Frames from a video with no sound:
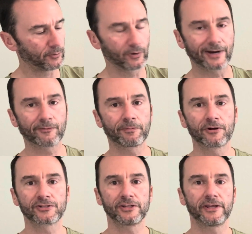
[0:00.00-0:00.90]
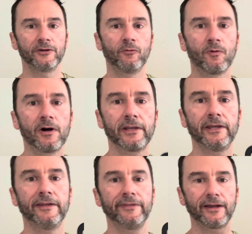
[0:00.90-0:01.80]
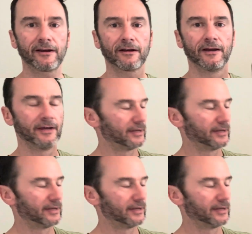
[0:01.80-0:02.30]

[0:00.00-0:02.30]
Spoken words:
whatever person that you want in there.